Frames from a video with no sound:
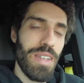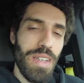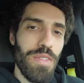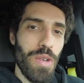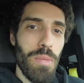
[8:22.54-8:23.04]

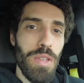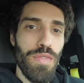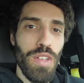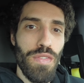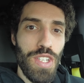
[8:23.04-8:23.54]
if you want to be
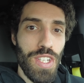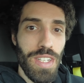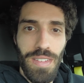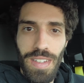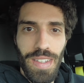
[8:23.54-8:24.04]
fuel
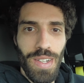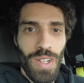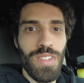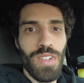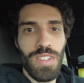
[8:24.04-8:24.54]
efficient, it
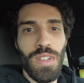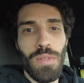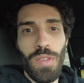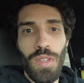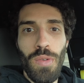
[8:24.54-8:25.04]
all starts
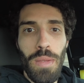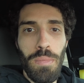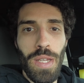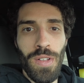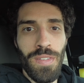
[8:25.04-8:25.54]
out with your right
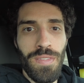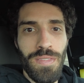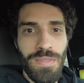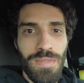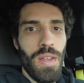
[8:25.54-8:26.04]
pedal.
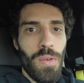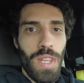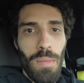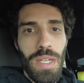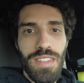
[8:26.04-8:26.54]
With
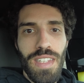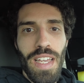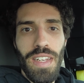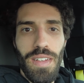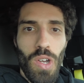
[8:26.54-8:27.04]
that being
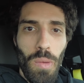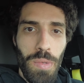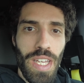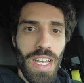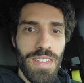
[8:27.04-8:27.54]
said, hope
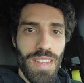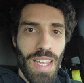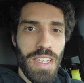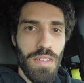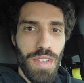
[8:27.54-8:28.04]
you guys
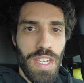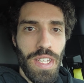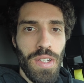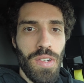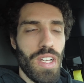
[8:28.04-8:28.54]
liked the
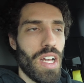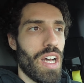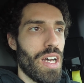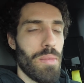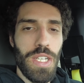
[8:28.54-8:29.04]
video.
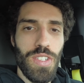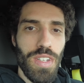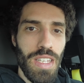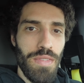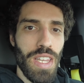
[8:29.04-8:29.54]
Make sure
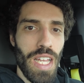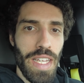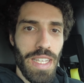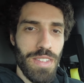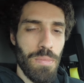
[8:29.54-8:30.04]
to leave a
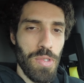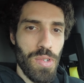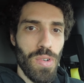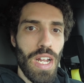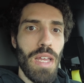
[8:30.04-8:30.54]
like and
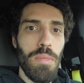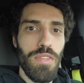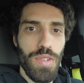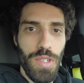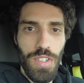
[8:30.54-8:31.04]
subscribe
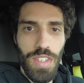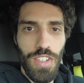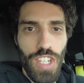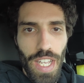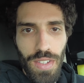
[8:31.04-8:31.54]
if you're new to the
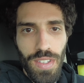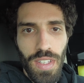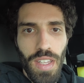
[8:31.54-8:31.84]
channel.